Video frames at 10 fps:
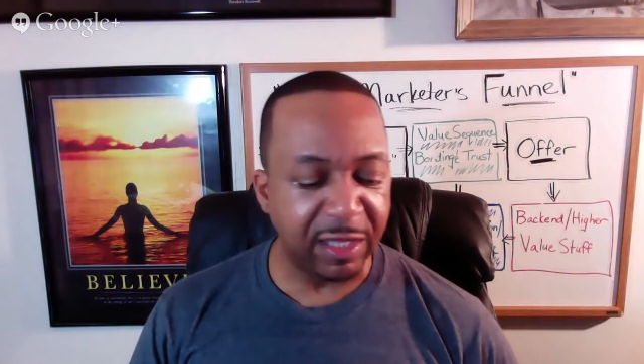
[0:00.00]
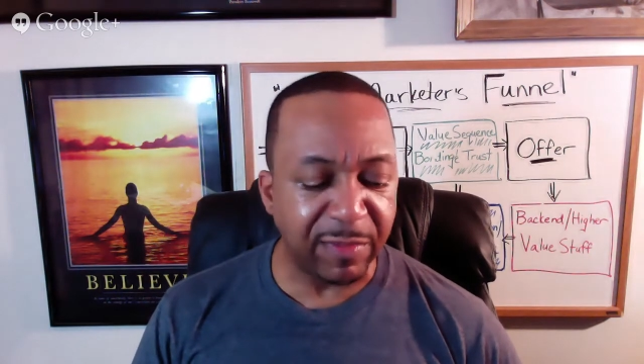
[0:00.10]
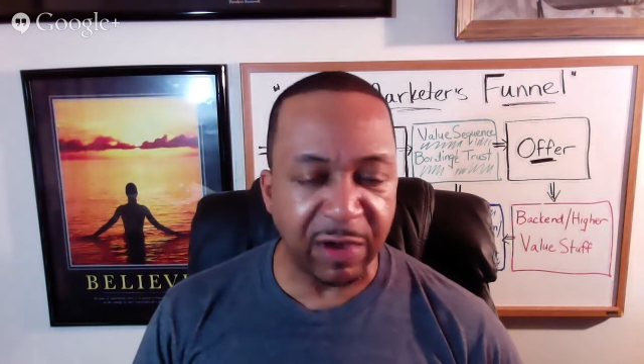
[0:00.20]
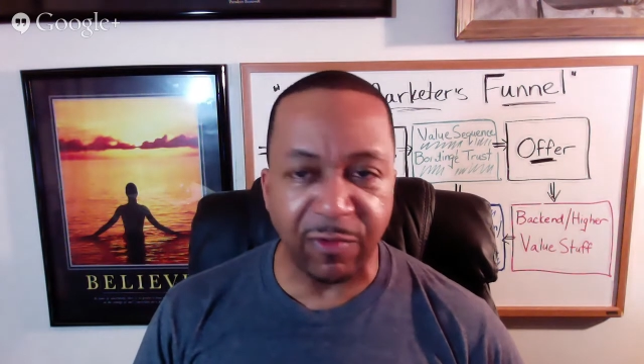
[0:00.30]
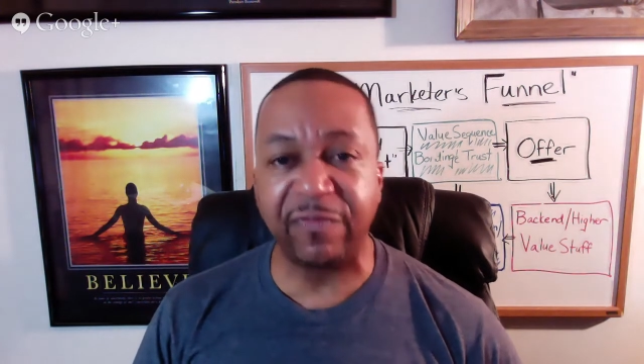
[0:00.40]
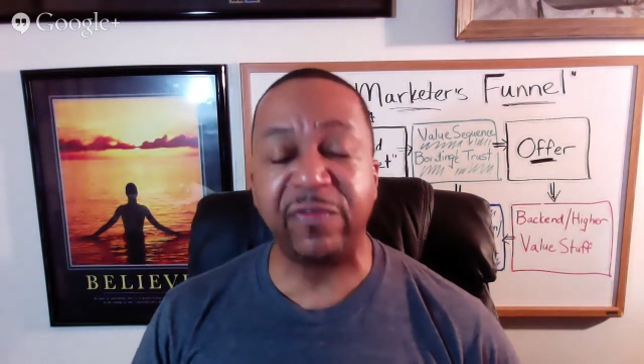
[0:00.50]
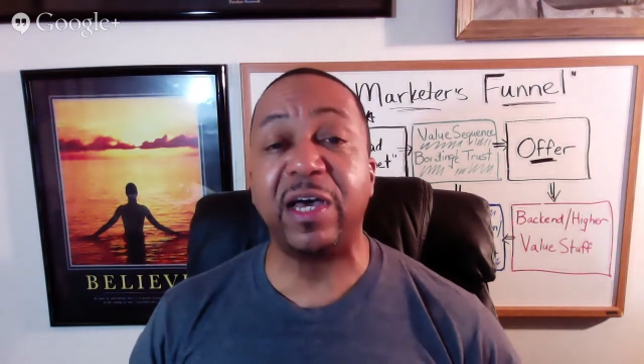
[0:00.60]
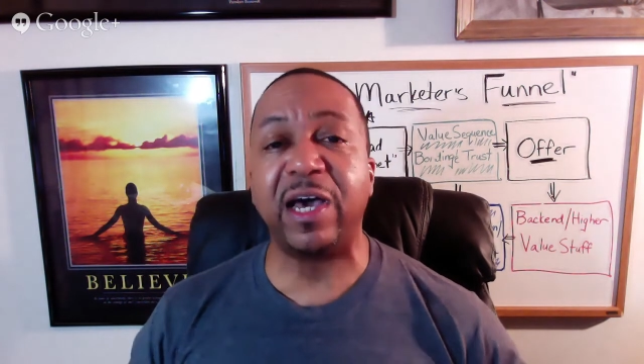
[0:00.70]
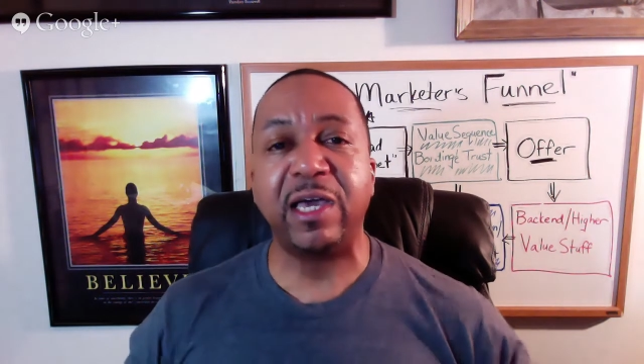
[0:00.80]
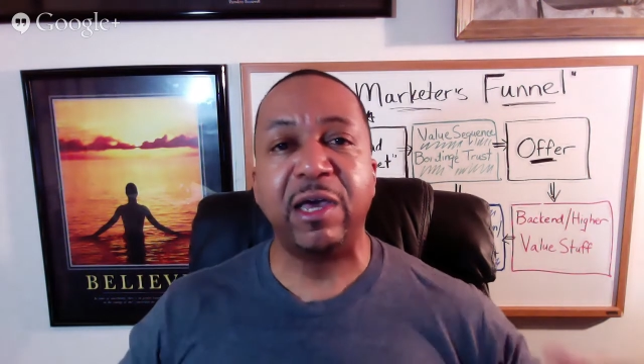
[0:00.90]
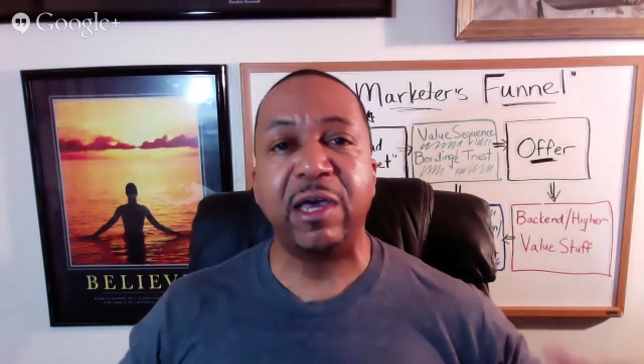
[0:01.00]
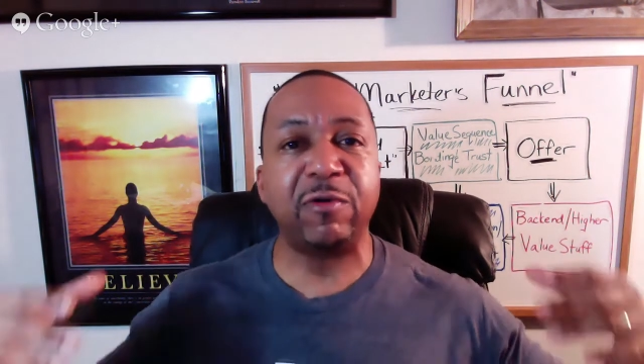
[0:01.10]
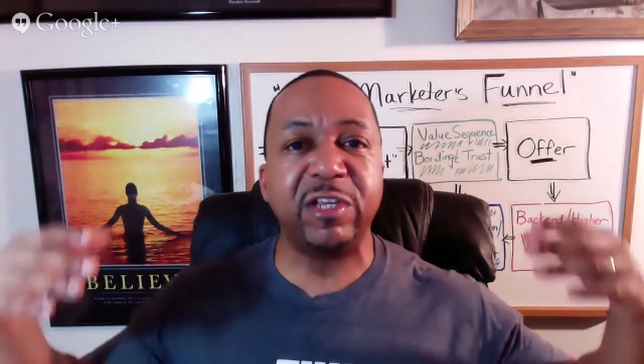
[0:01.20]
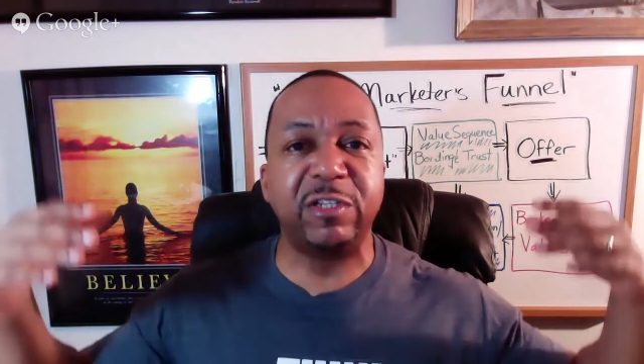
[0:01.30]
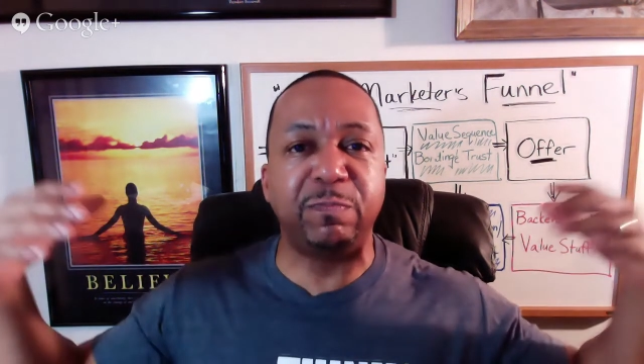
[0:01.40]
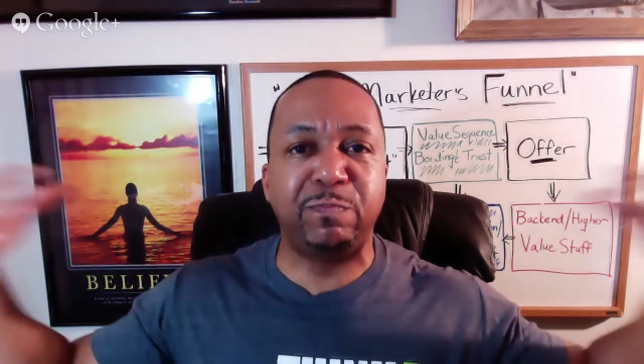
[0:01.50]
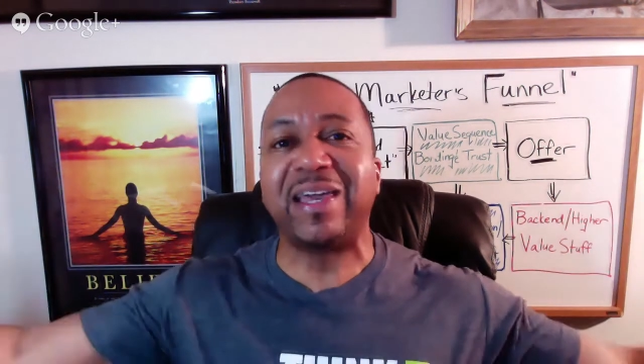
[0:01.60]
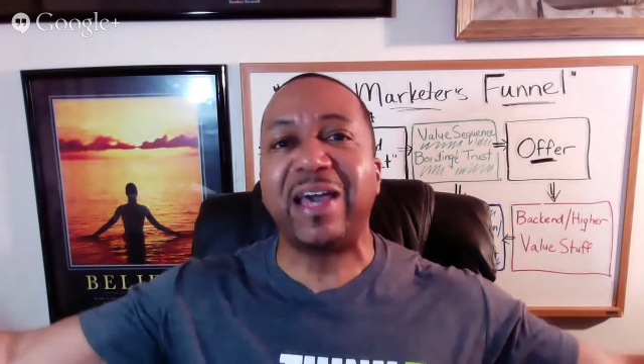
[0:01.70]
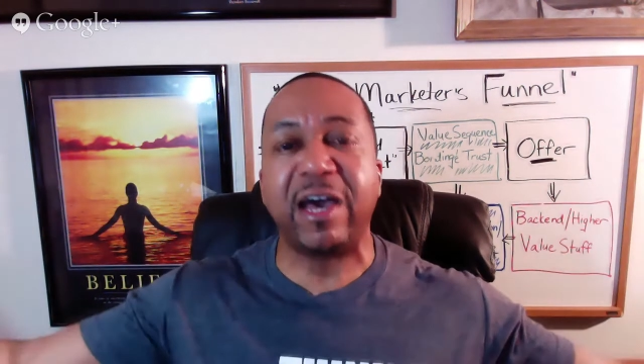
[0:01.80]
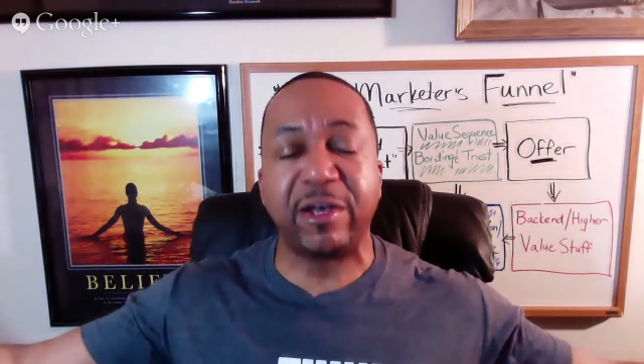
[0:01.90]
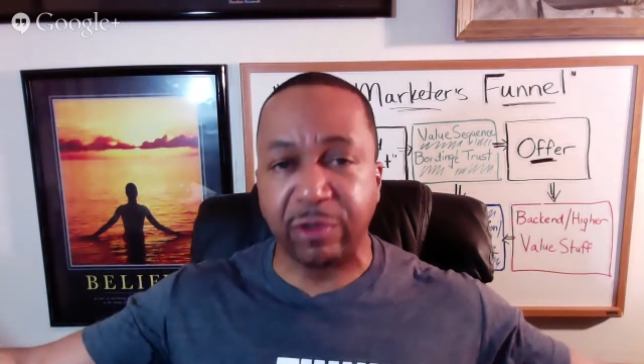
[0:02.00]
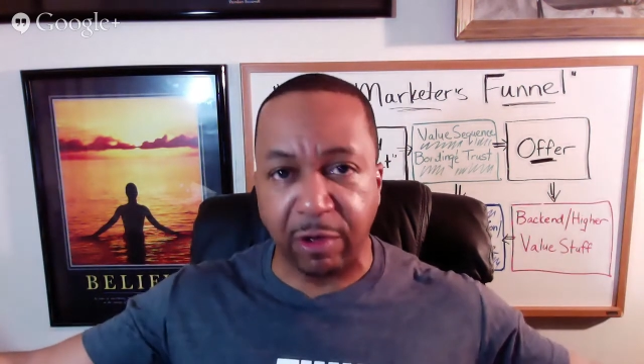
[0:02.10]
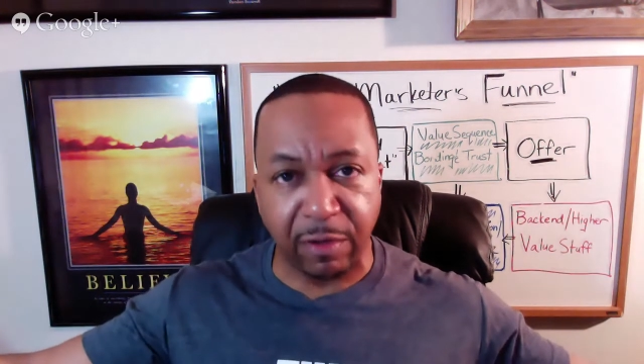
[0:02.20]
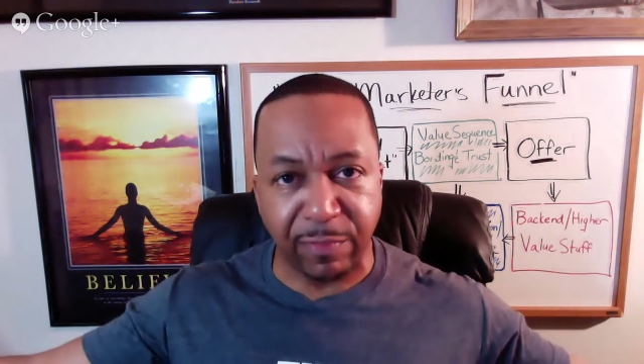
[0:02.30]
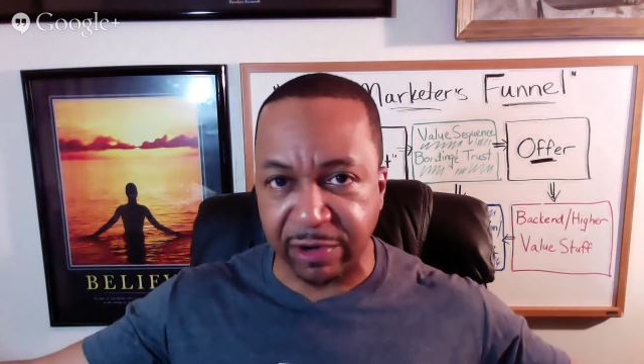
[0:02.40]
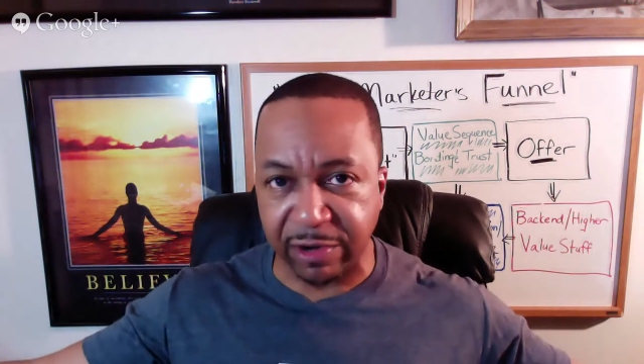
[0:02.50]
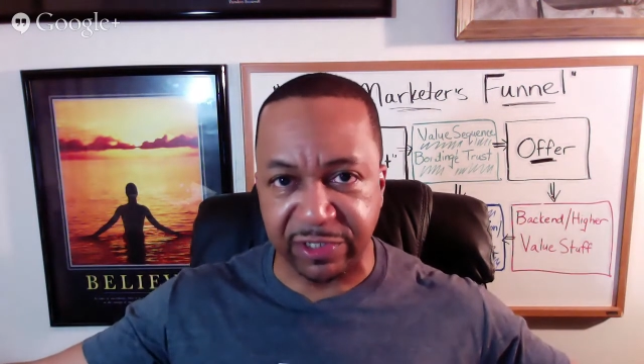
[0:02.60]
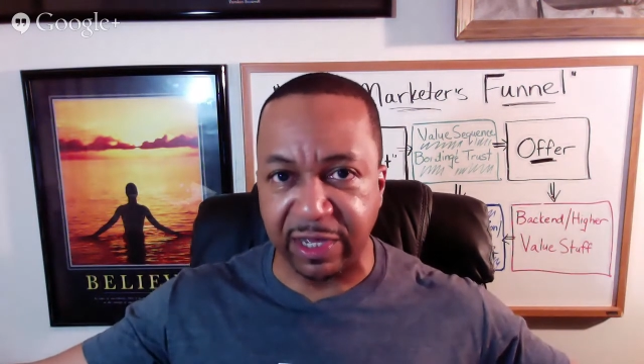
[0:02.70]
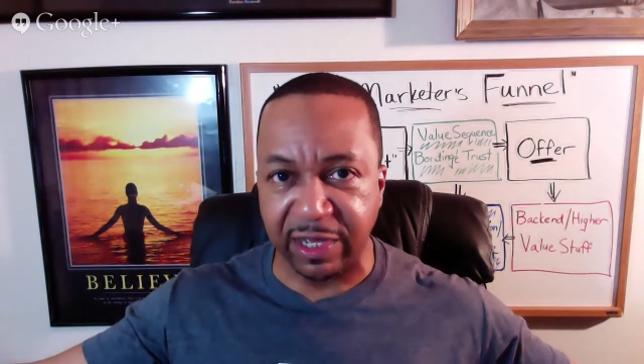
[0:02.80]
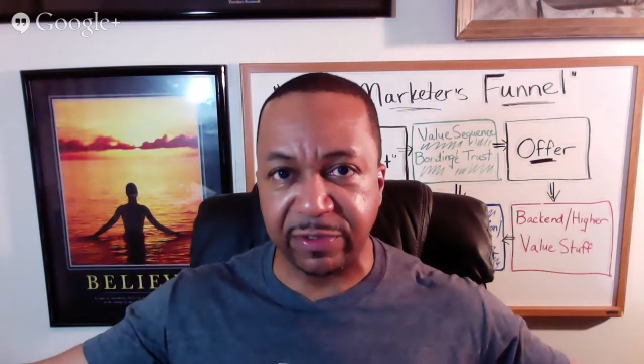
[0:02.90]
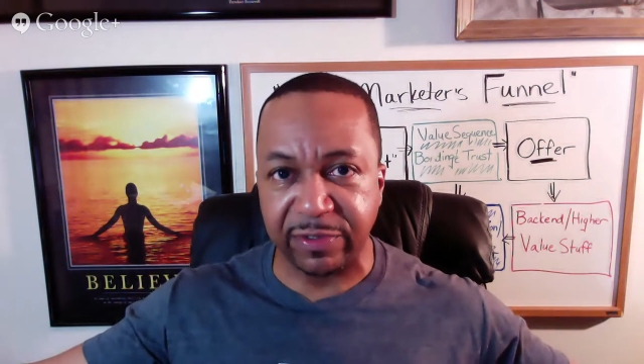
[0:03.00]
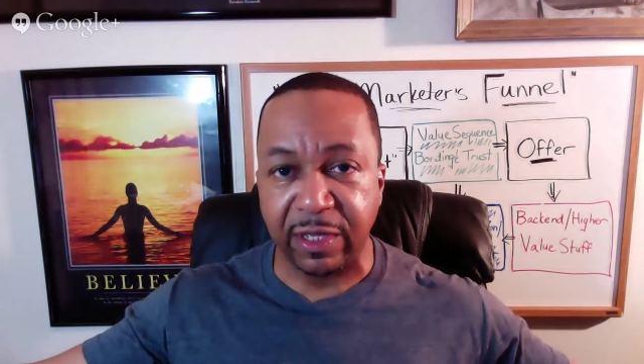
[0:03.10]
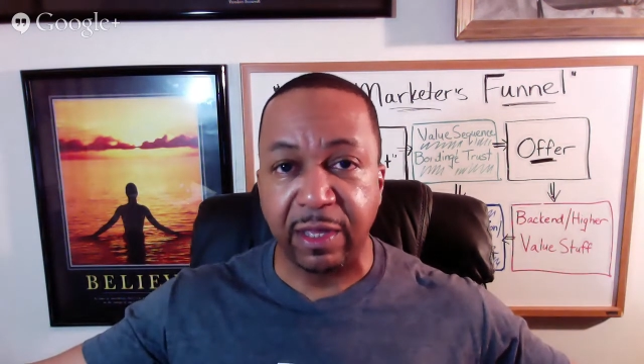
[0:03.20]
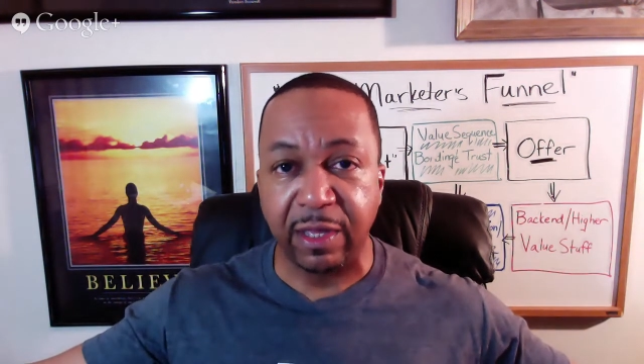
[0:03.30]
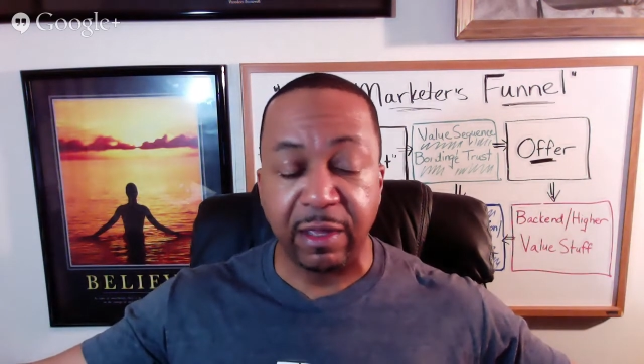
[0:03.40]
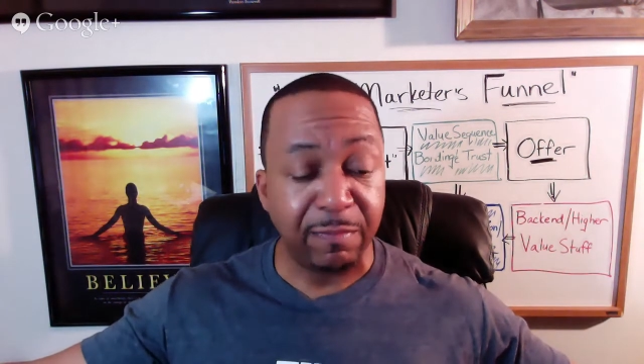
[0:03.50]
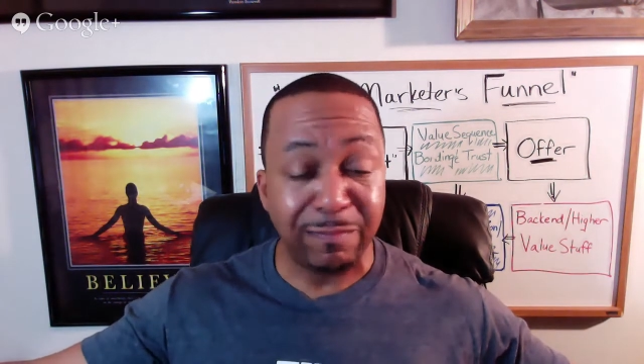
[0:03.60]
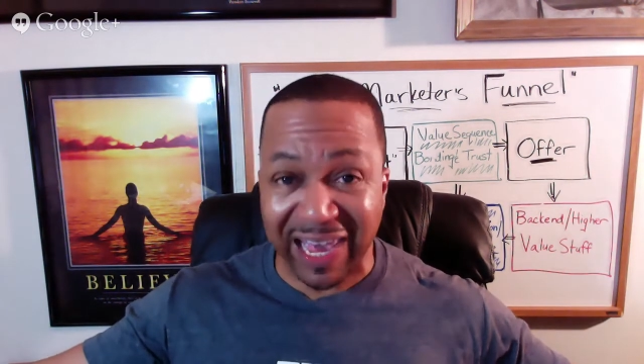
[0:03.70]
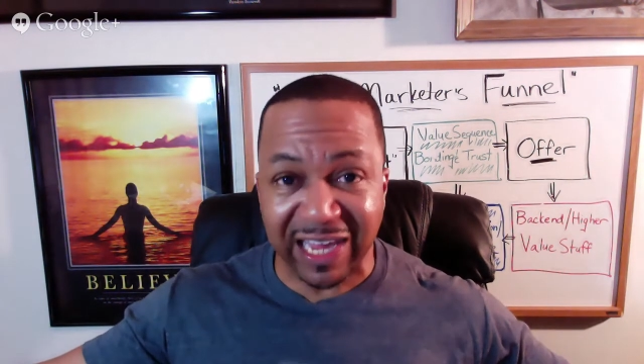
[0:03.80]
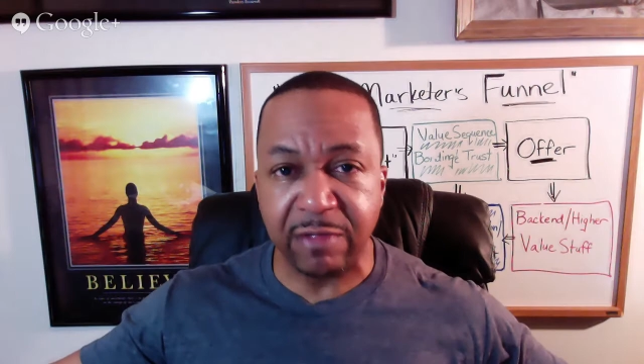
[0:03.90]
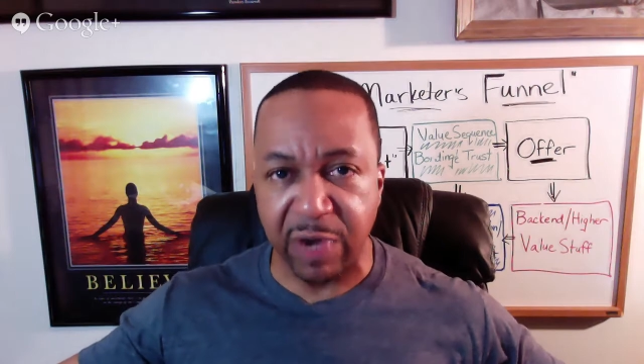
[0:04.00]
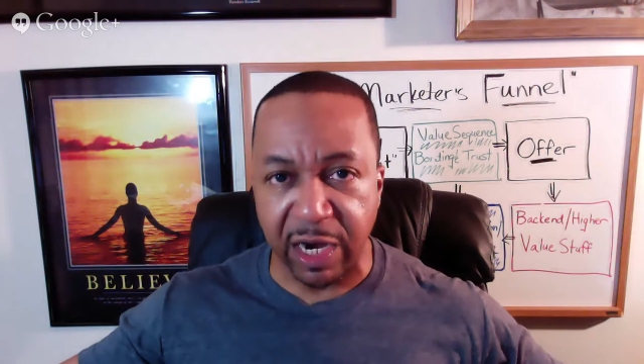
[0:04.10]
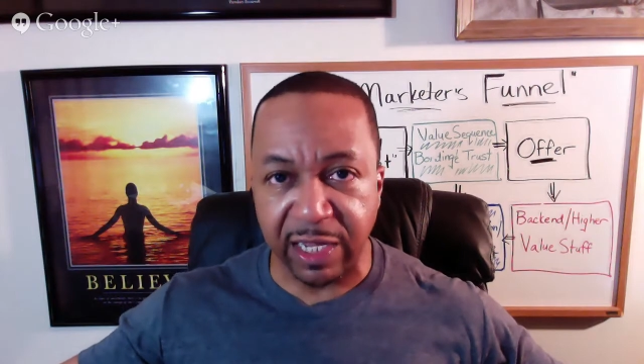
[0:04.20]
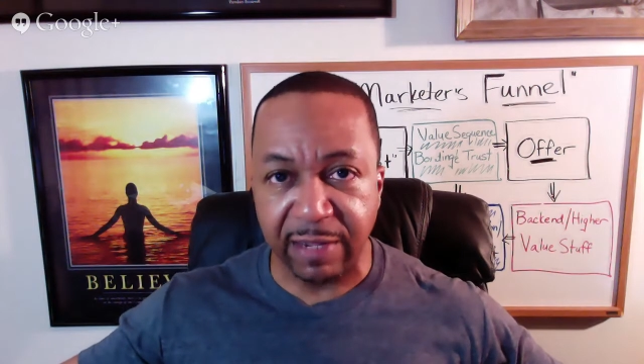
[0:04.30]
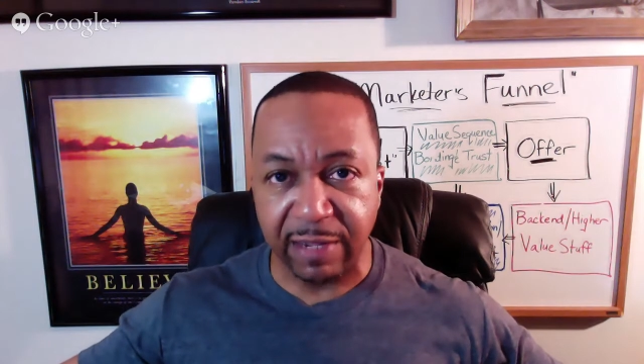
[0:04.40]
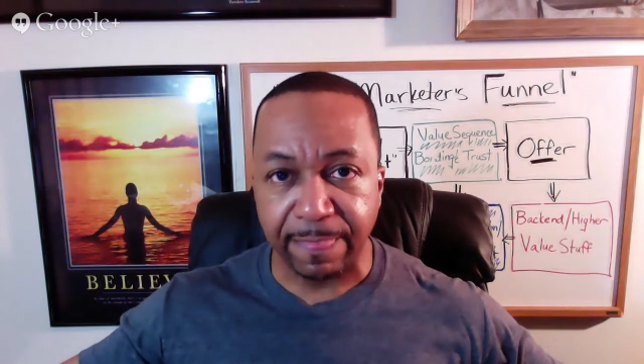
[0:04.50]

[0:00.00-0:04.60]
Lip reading: My wife and I are in this big house all by ourselves, making money,